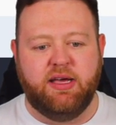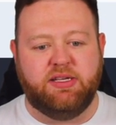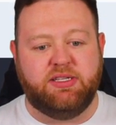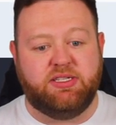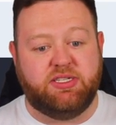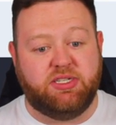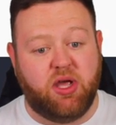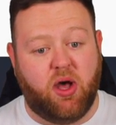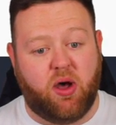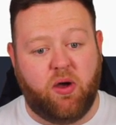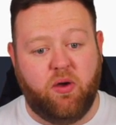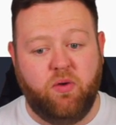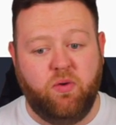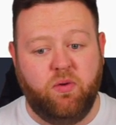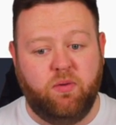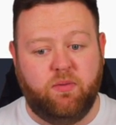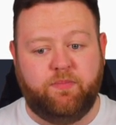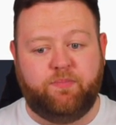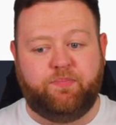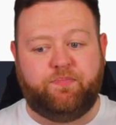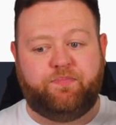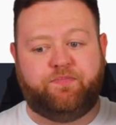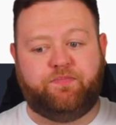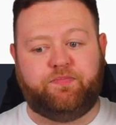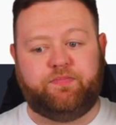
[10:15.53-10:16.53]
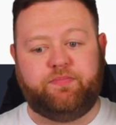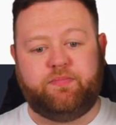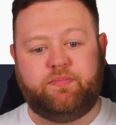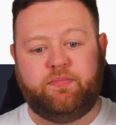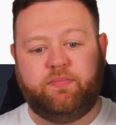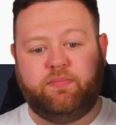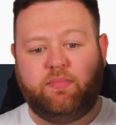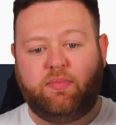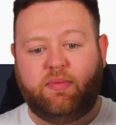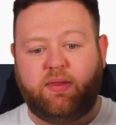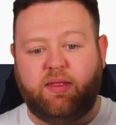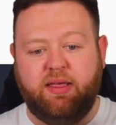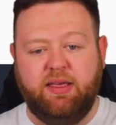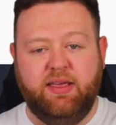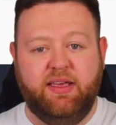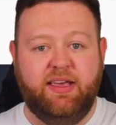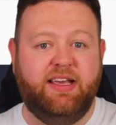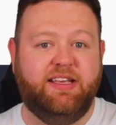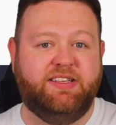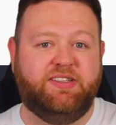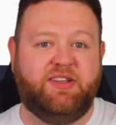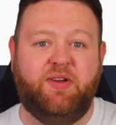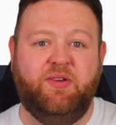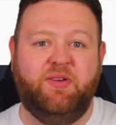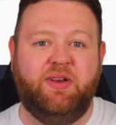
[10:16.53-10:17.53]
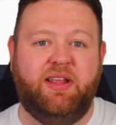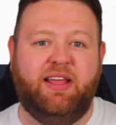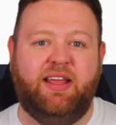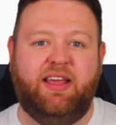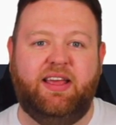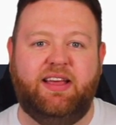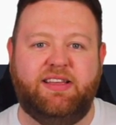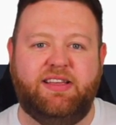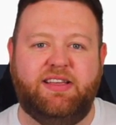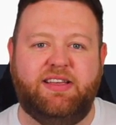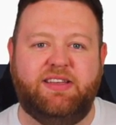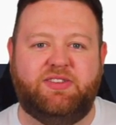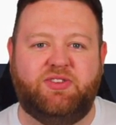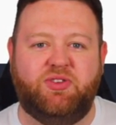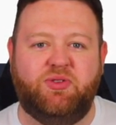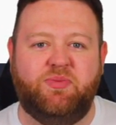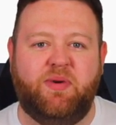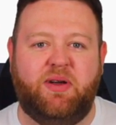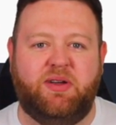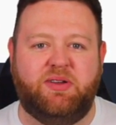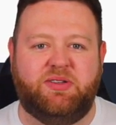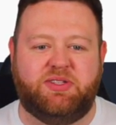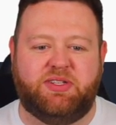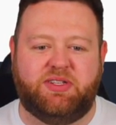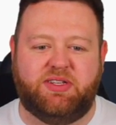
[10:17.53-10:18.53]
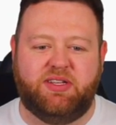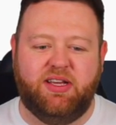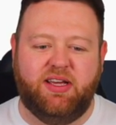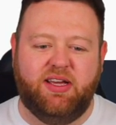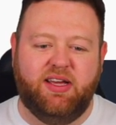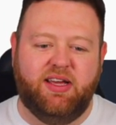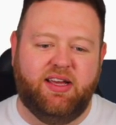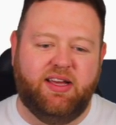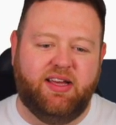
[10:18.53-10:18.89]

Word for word: So it's only it's almost